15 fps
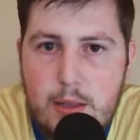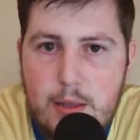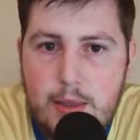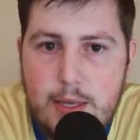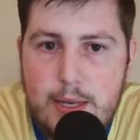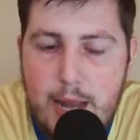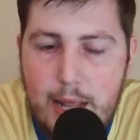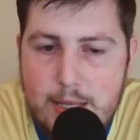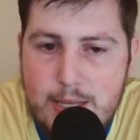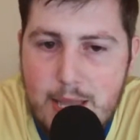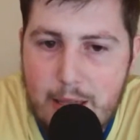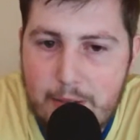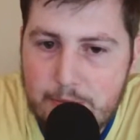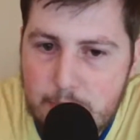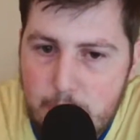the Nets
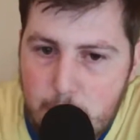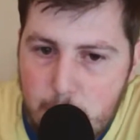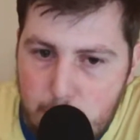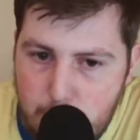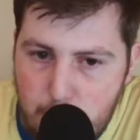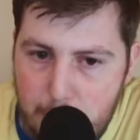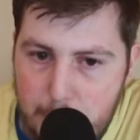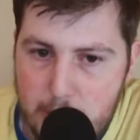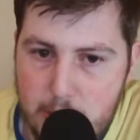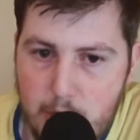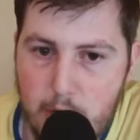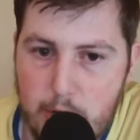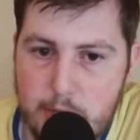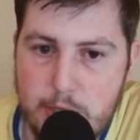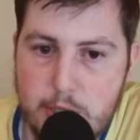have two
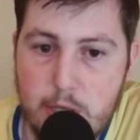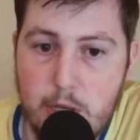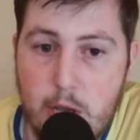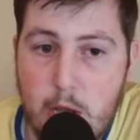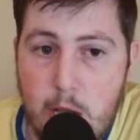superstars